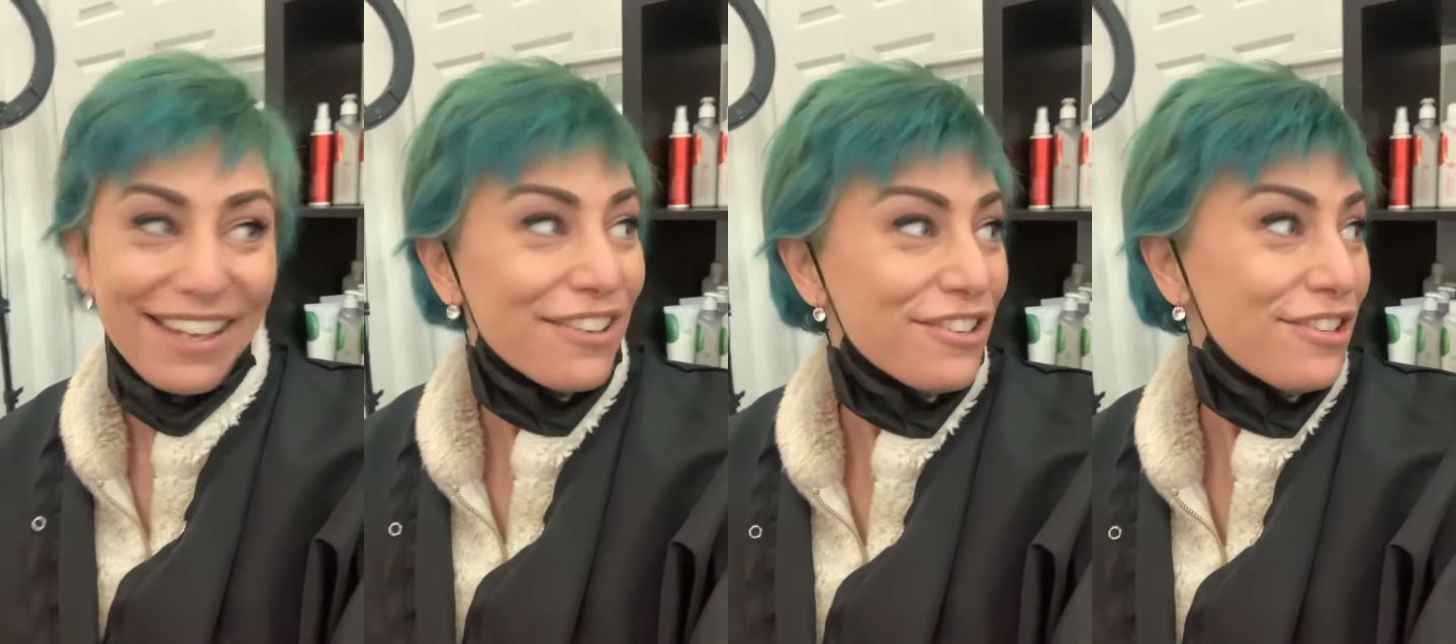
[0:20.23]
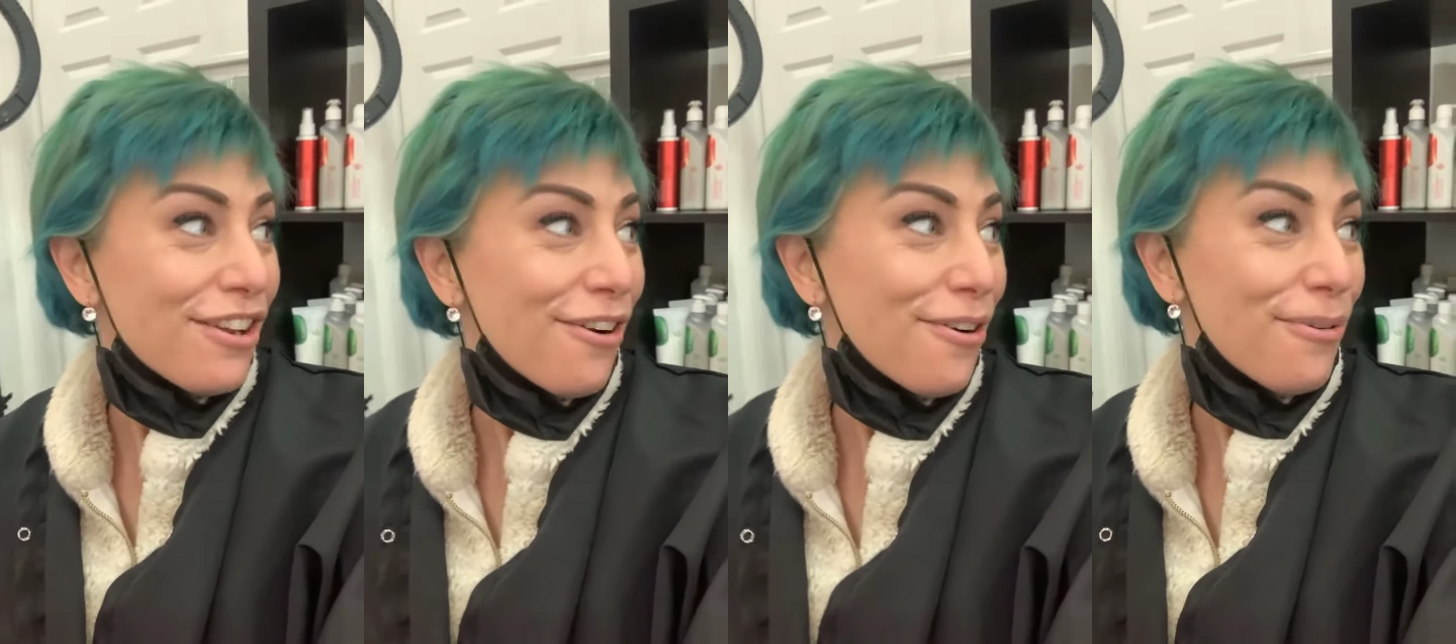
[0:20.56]

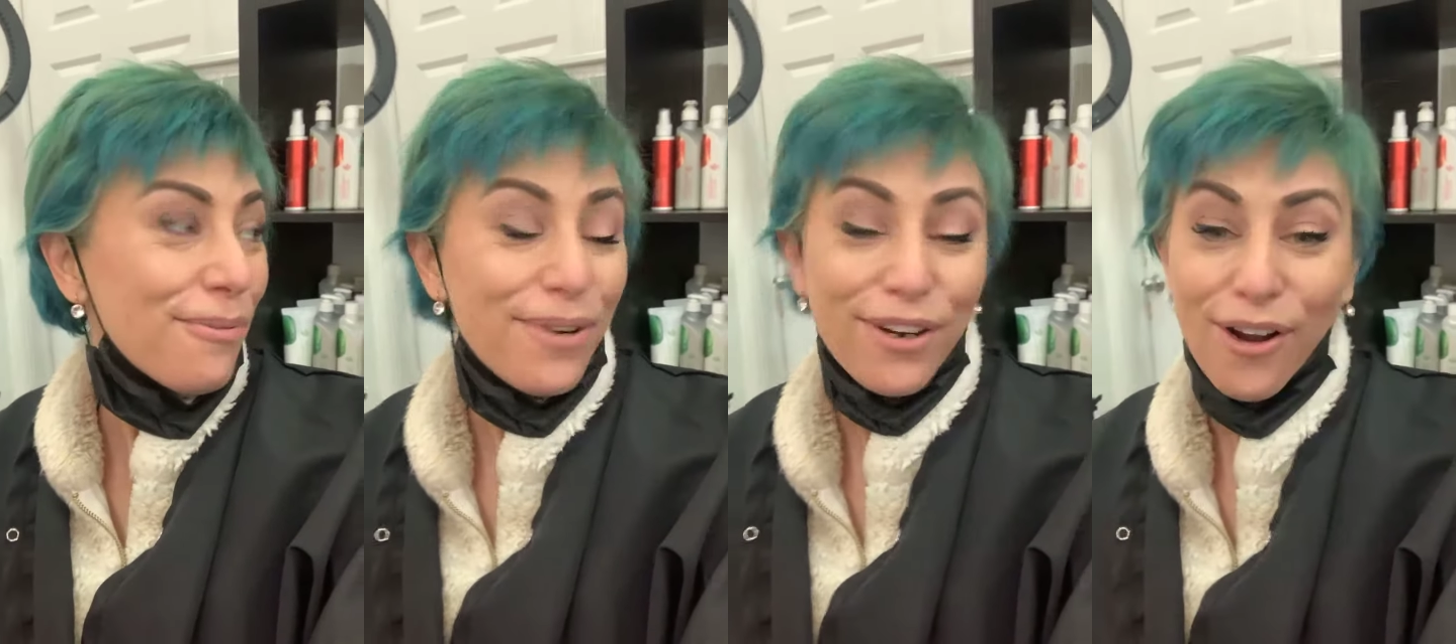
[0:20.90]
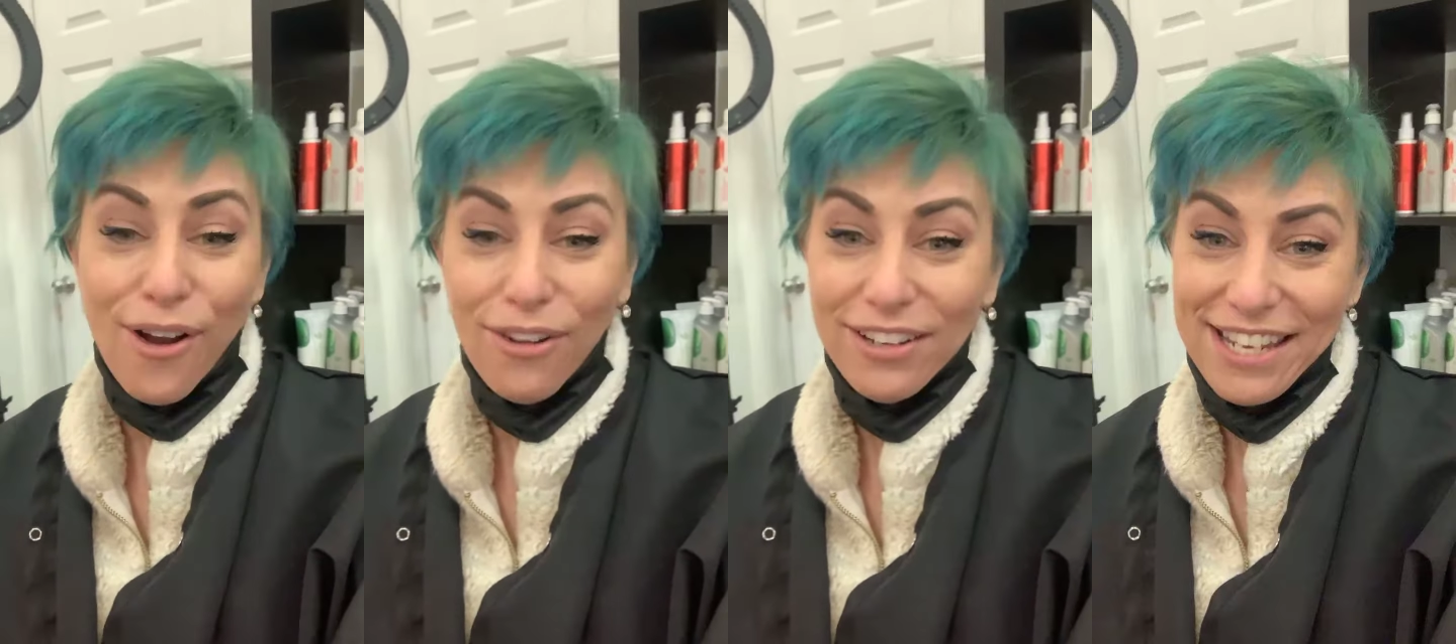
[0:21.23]
So we're
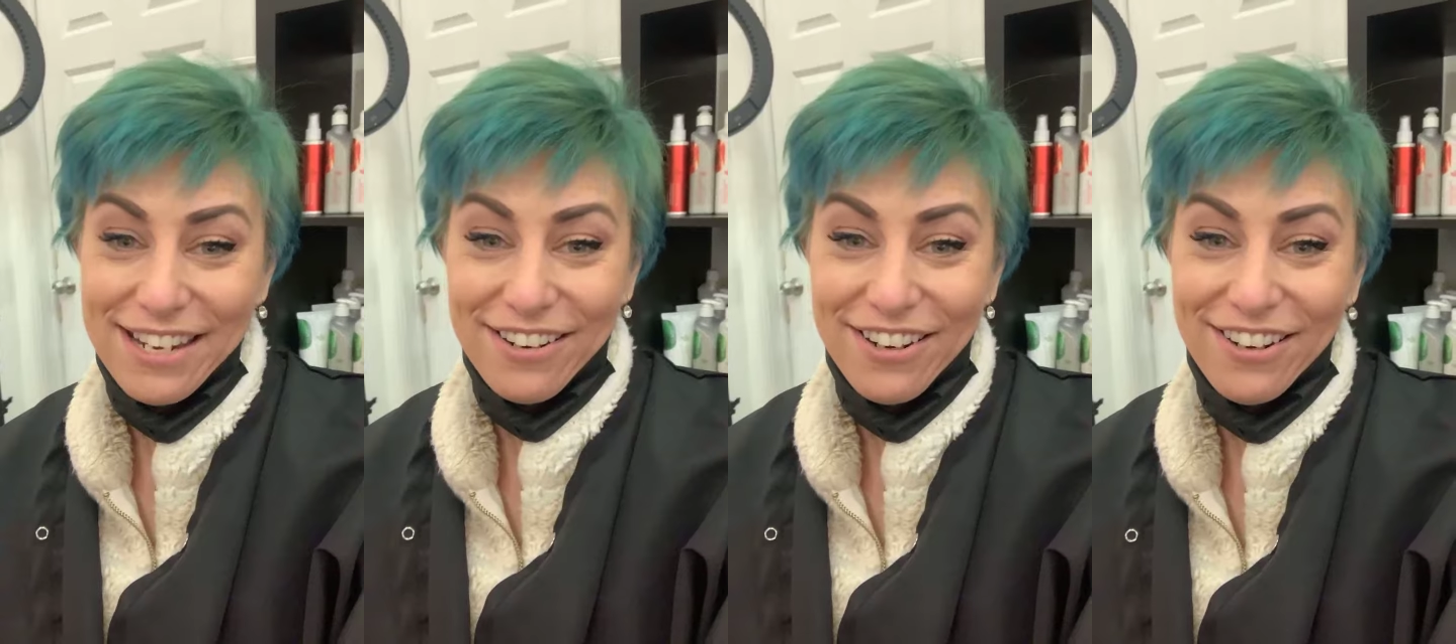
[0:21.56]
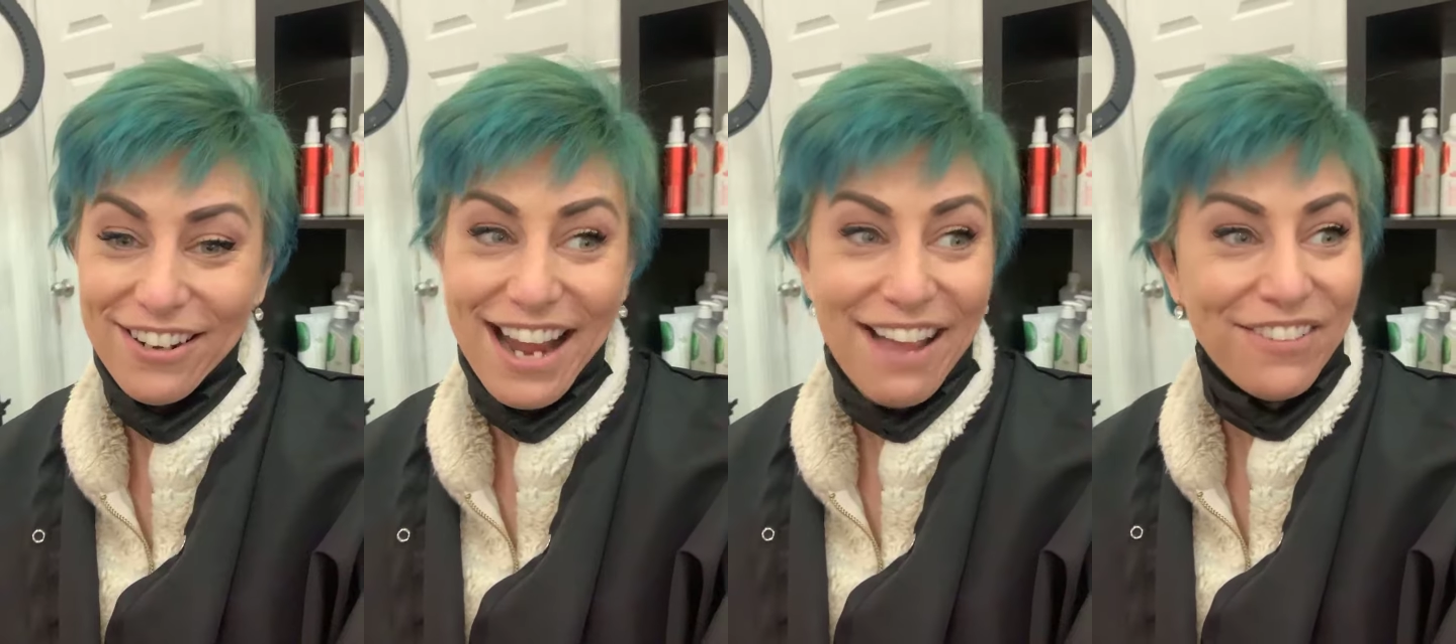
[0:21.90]
all here
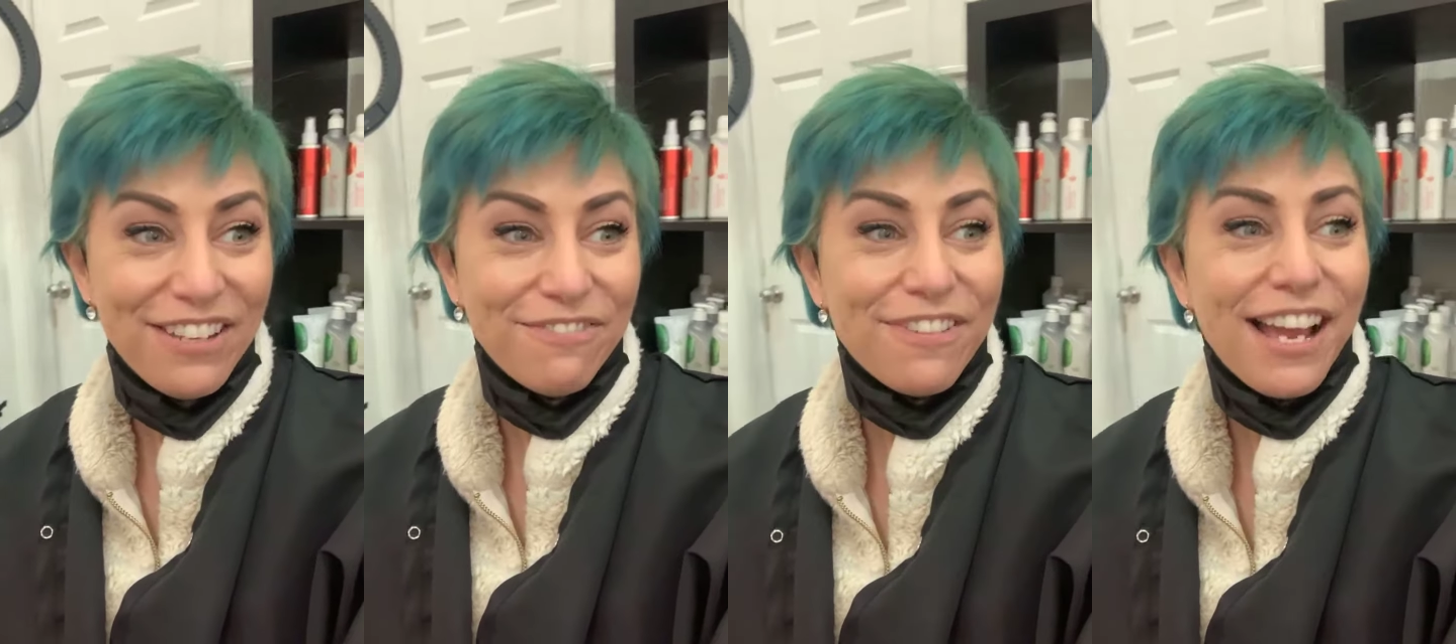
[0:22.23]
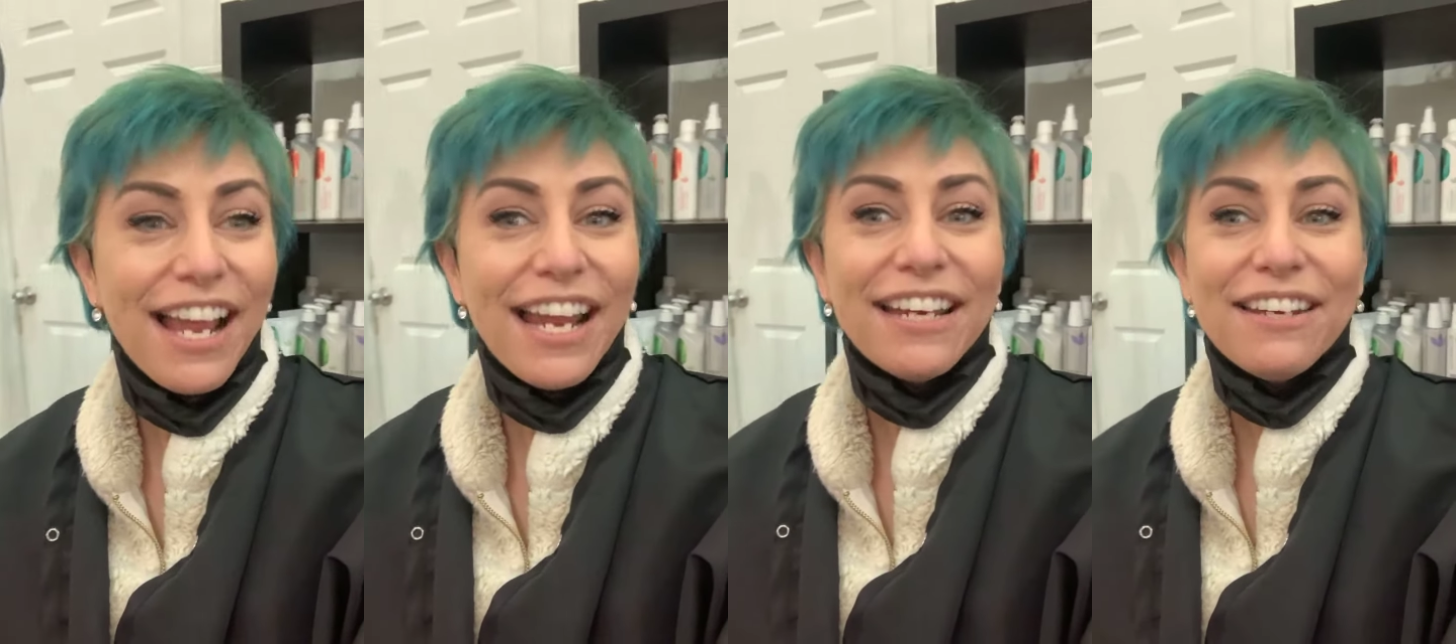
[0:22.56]
having
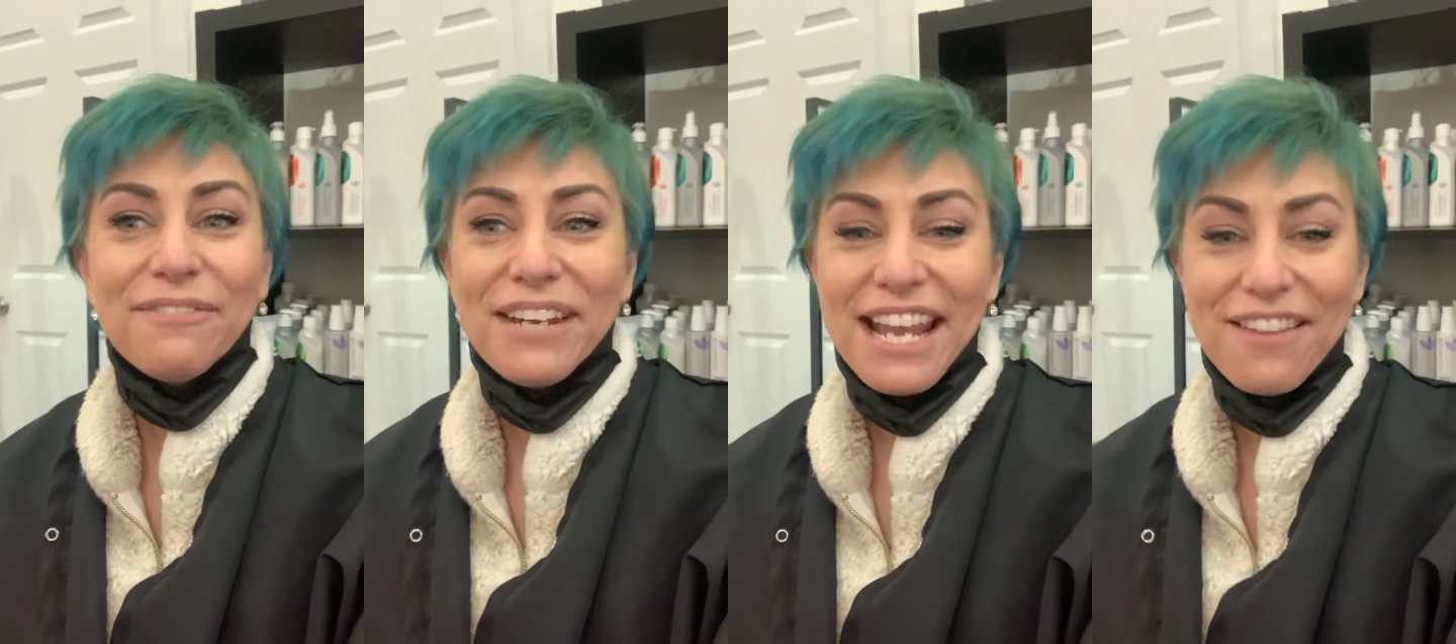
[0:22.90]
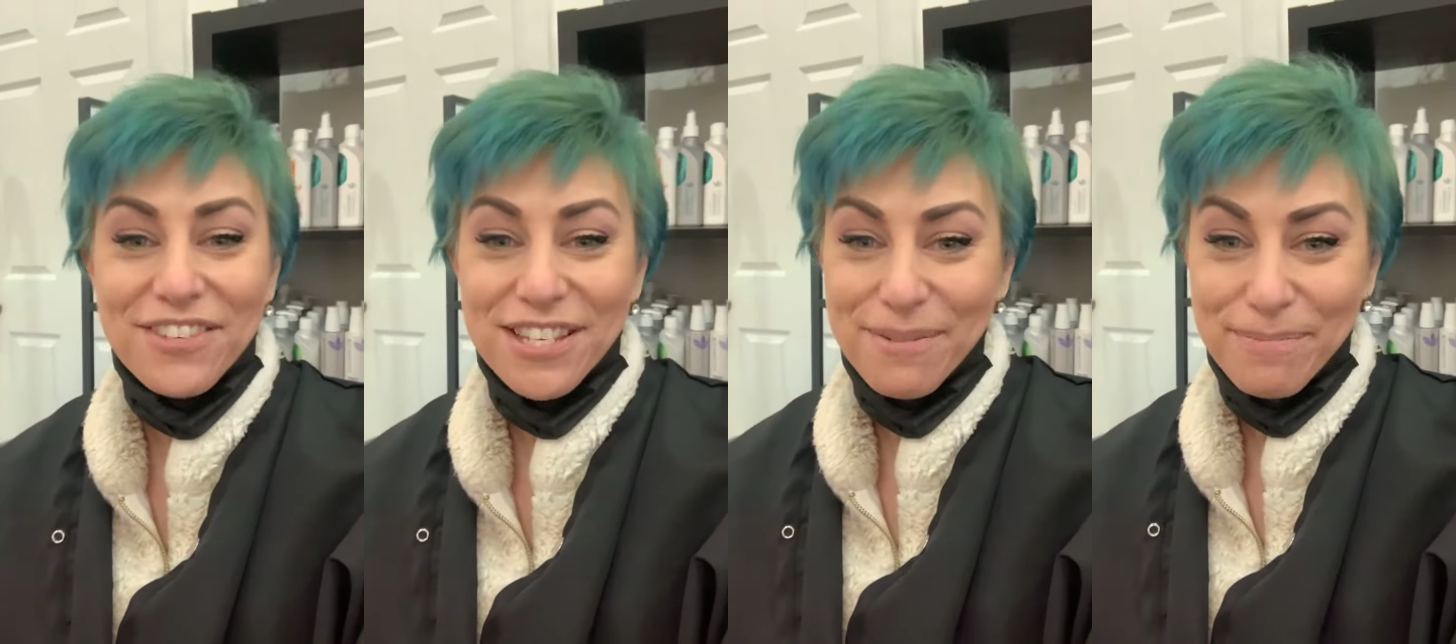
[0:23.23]
fun. We have
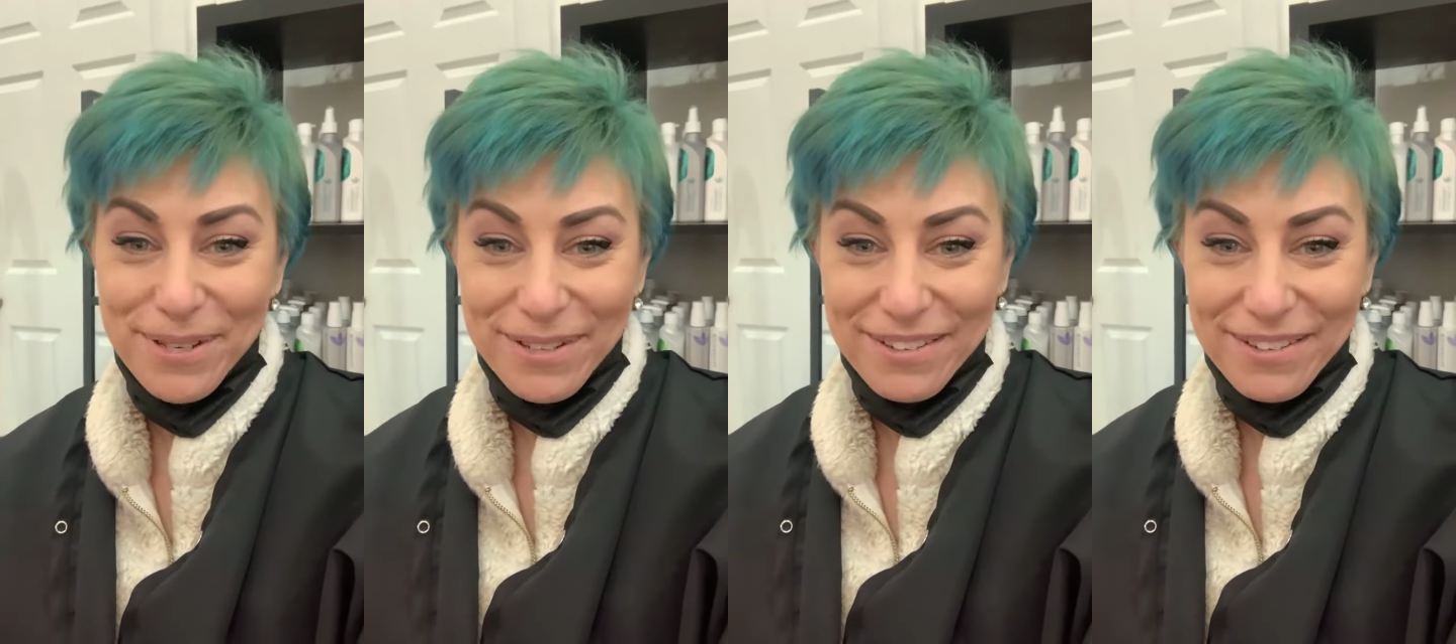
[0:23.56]
some